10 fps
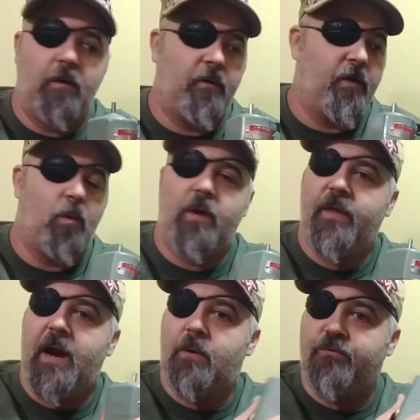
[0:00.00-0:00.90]
the one that
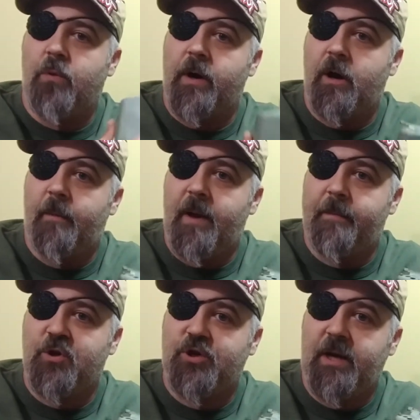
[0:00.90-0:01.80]
I was running on my
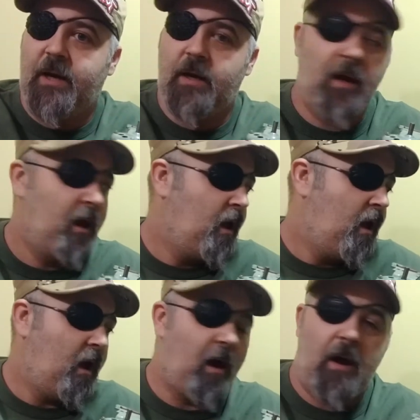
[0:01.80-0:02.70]
machine
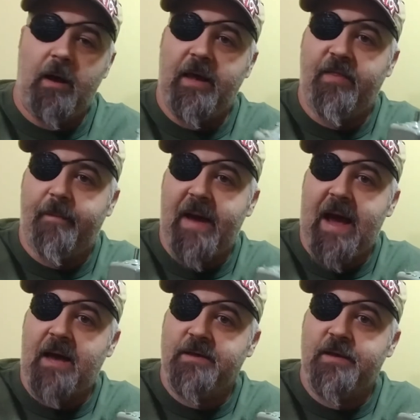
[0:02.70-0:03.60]
in the
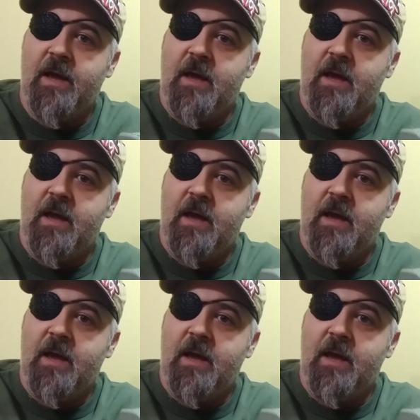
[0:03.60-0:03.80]
past.